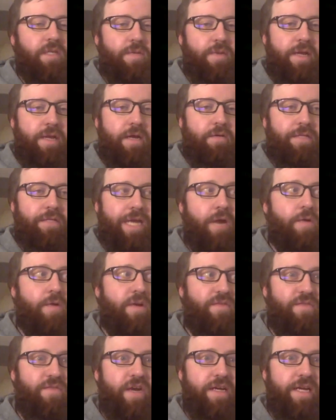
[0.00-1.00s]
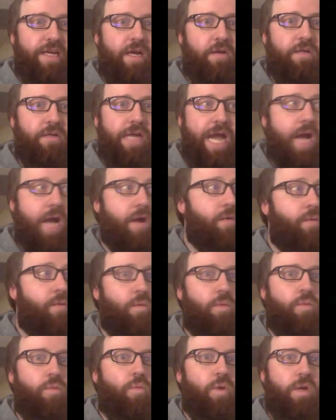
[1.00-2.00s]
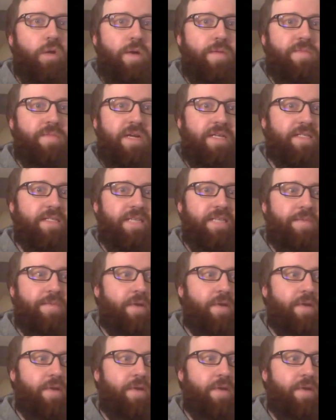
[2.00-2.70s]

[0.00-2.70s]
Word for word: coming out. Now I want to find out what am I going to say